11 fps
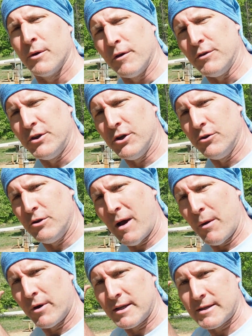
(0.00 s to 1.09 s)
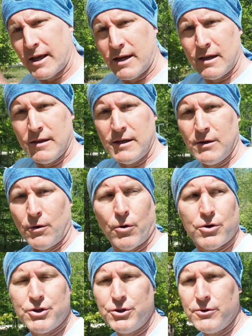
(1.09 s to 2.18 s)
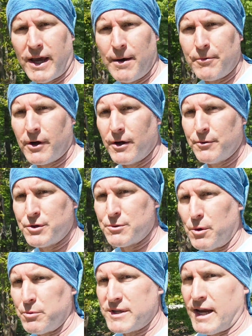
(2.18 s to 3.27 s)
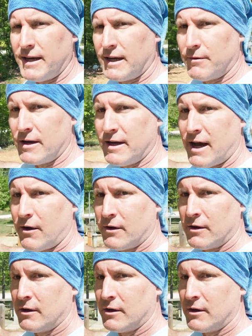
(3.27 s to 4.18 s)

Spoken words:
If you do, you might want to stay in the Horseshoe Campground, which is what we're standing in right now.